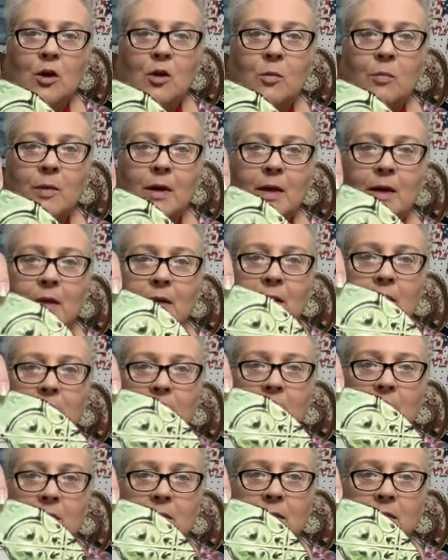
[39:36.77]
Oh my
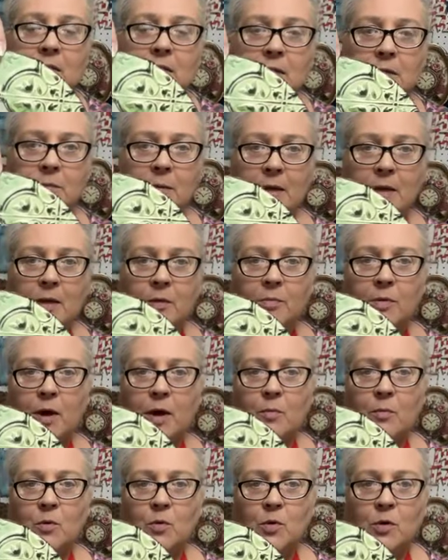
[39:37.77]
goodness, that does make it
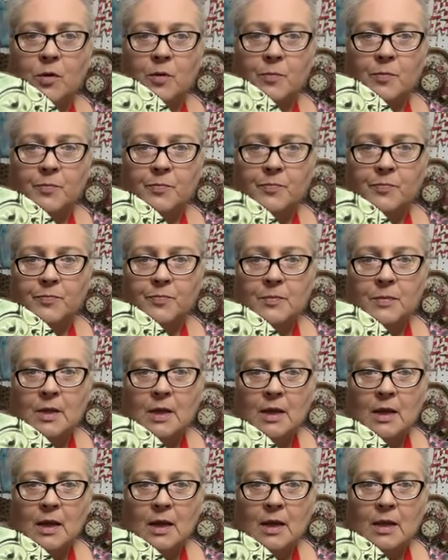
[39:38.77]
pop more.
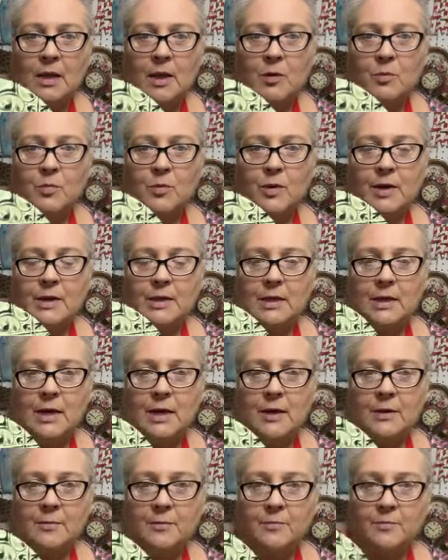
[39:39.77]
Hello,
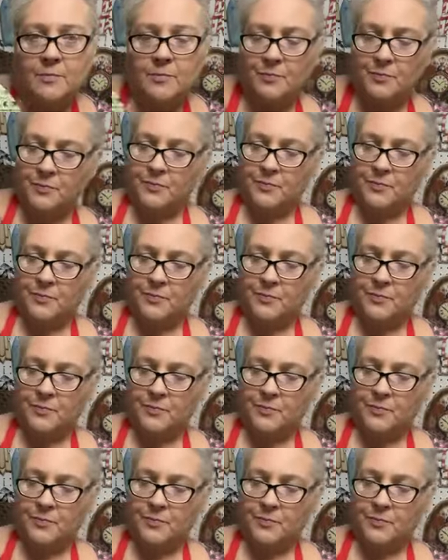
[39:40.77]
Brenda.